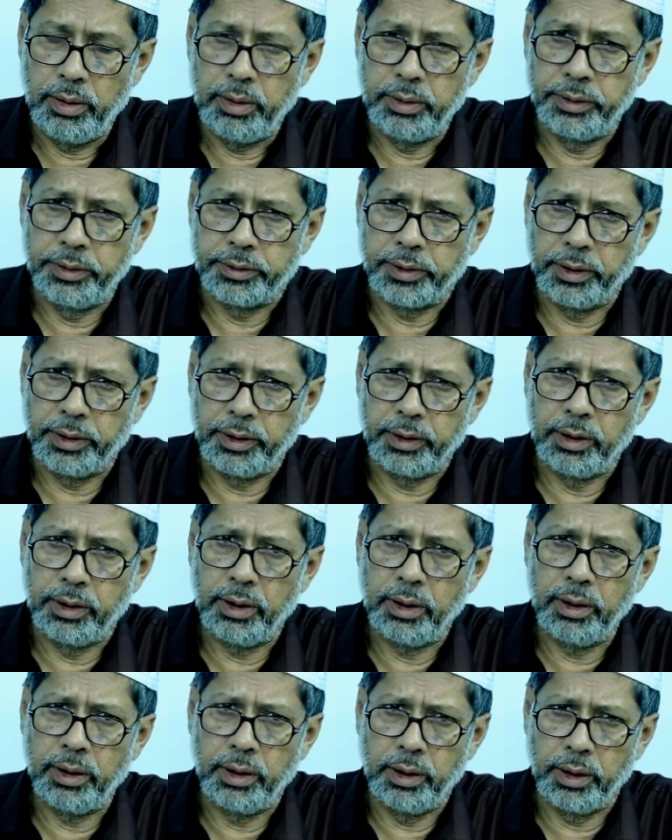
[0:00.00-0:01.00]
written
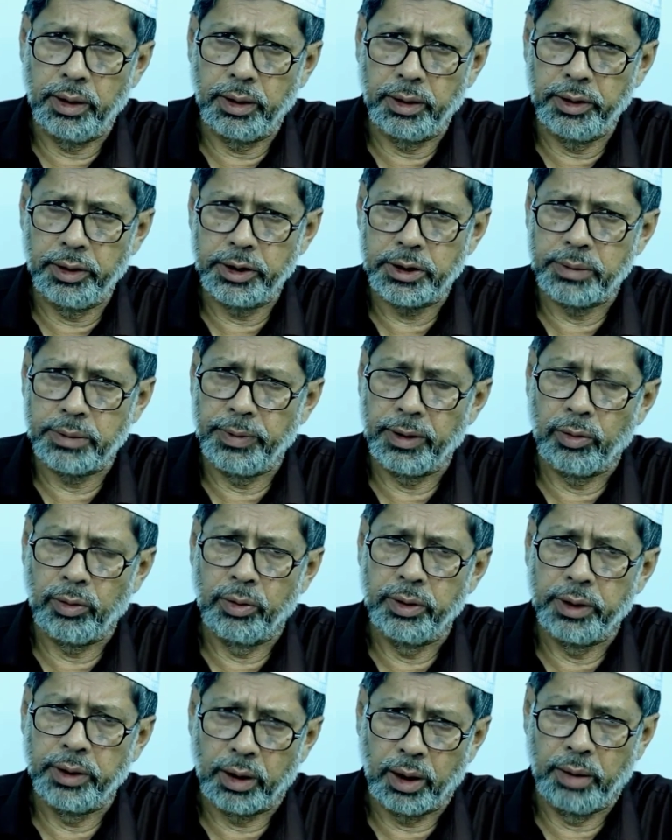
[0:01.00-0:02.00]
in English,
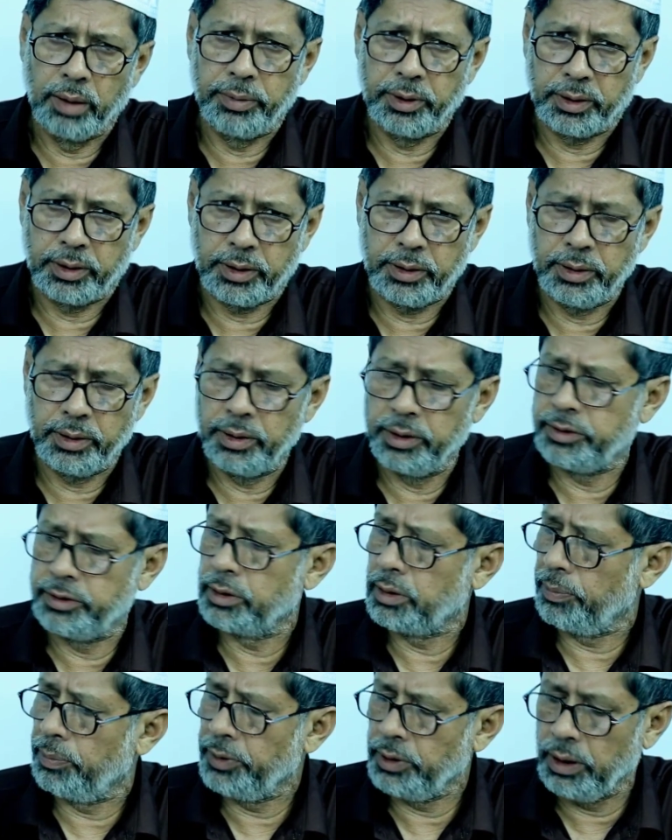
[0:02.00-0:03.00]
Bengali, Arabic. It's a
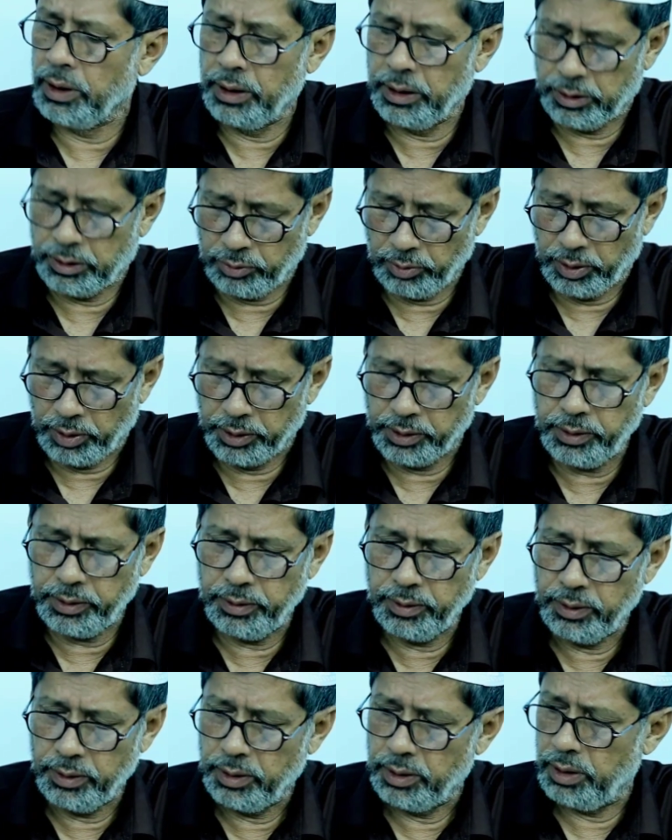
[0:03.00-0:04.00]
topical dictionary.
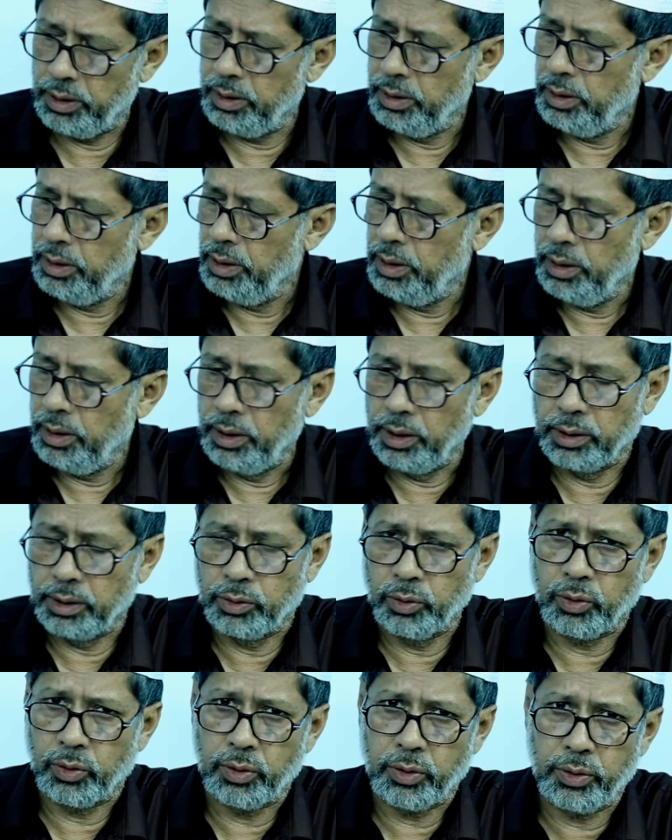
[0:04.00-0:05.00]
It
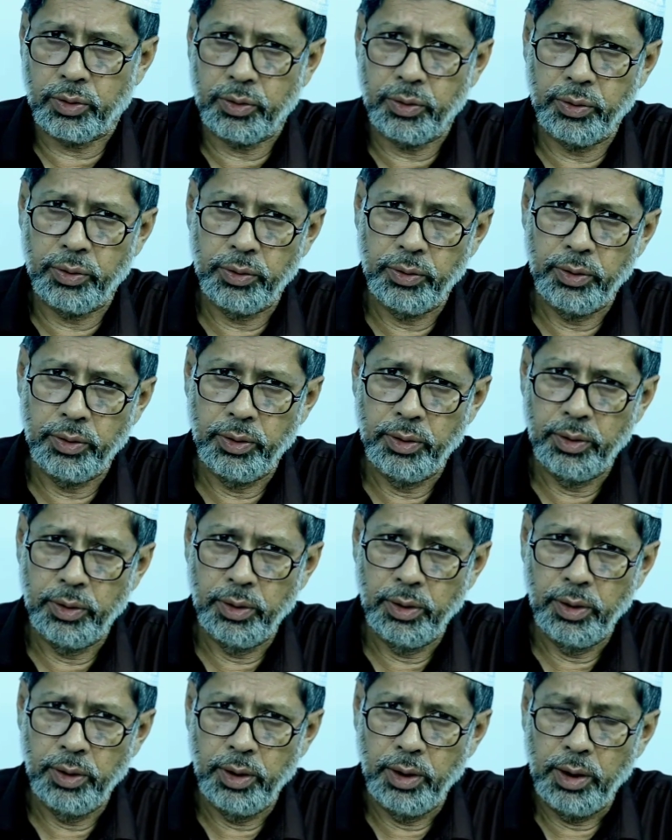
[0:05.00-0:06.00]
took
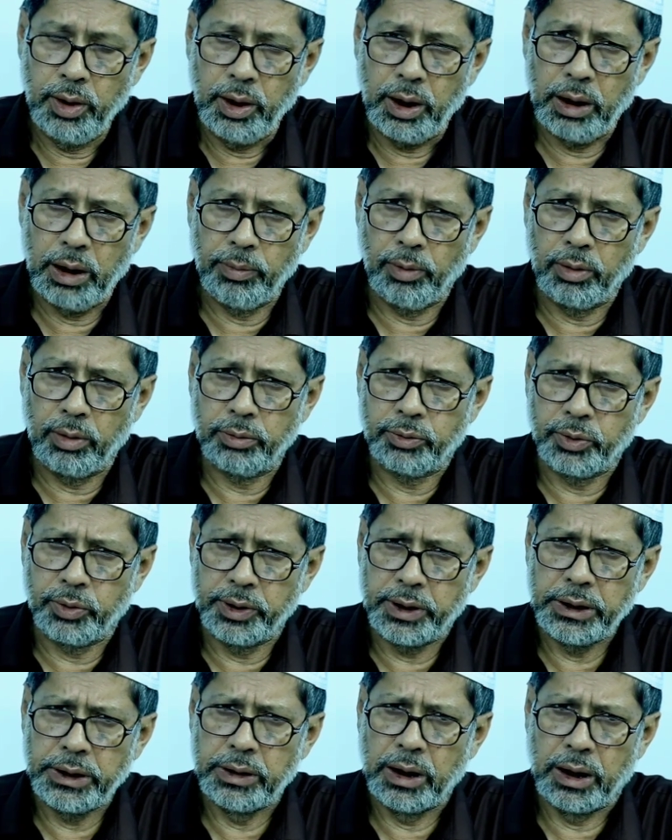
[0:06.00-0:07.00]
about
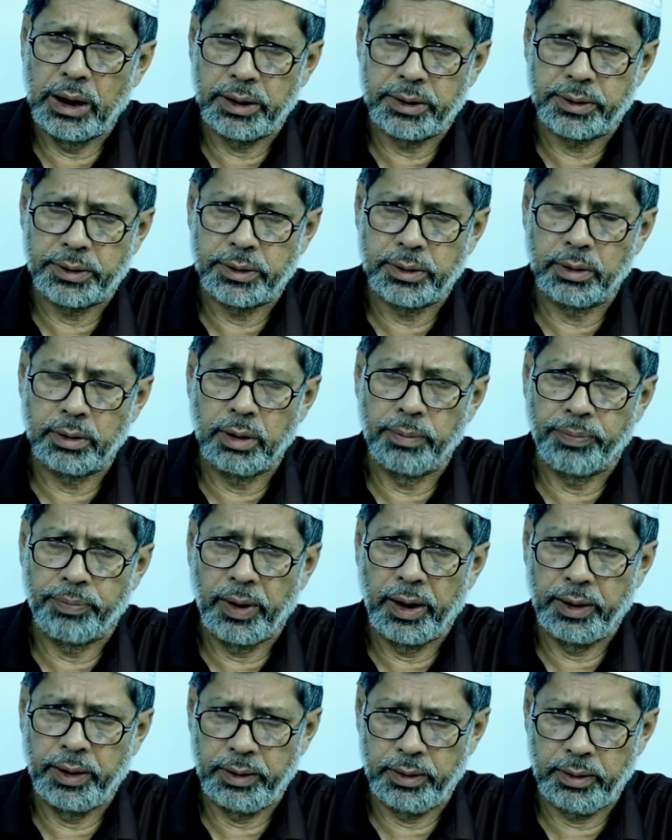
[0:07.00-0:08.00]
20 years to
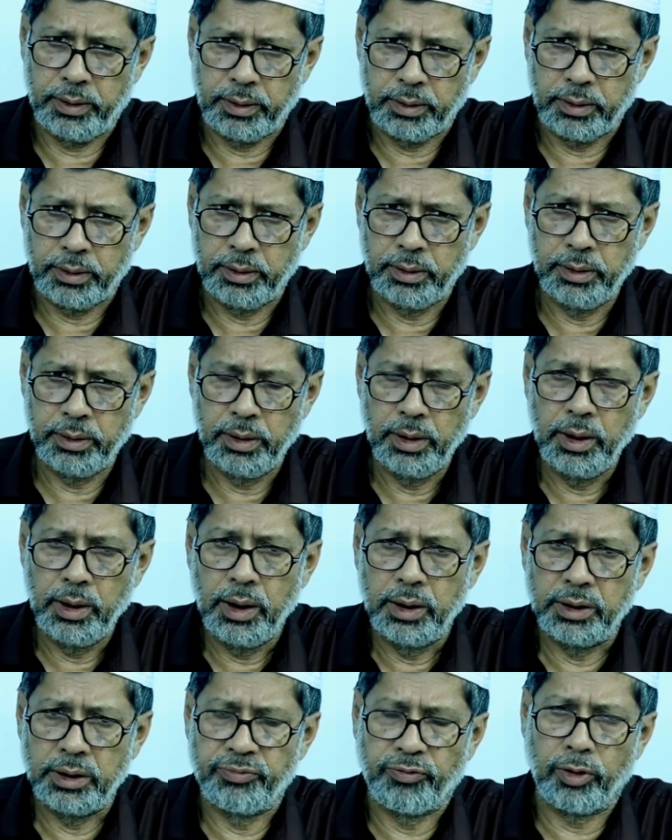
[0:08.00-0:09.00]
compile.
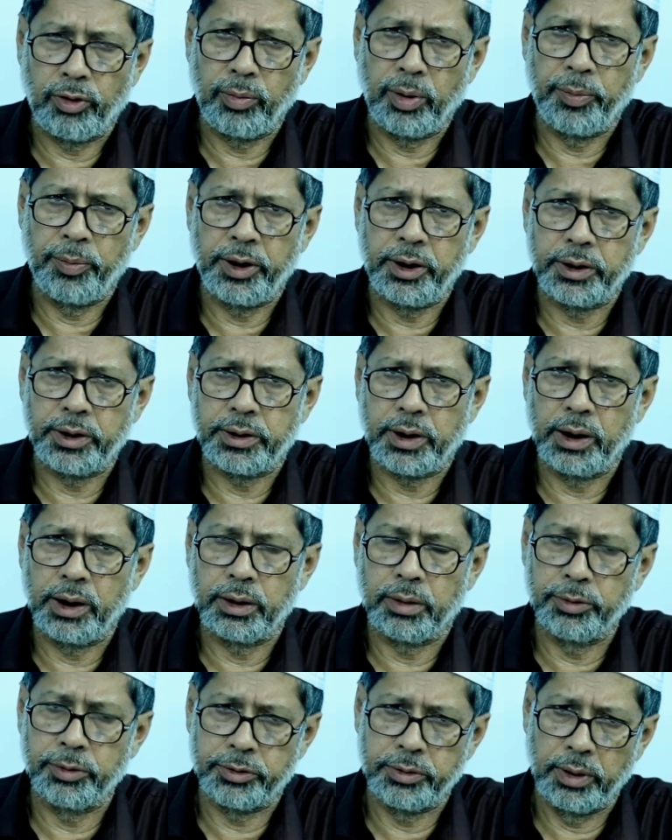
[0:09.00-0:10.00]
The former British High
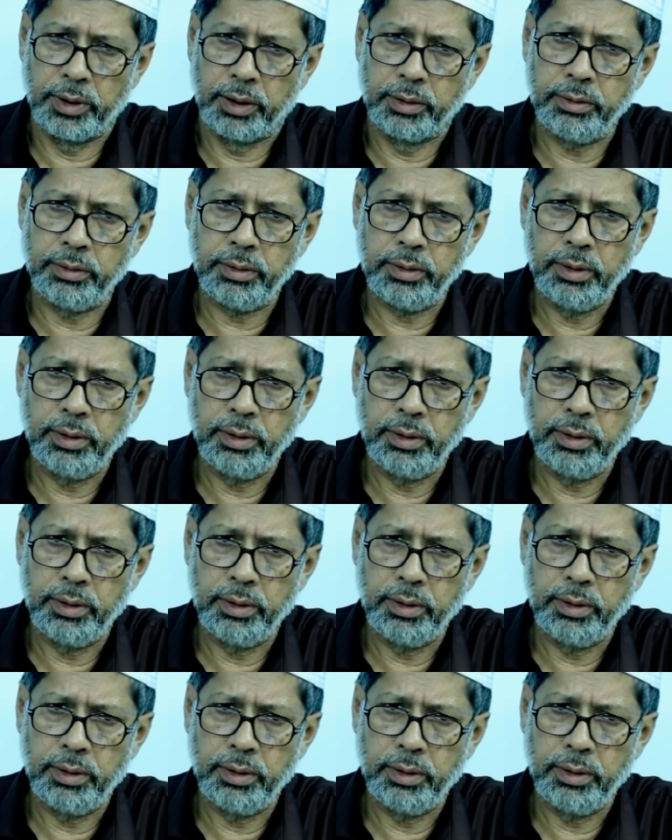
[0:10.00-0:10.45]
Commissioner,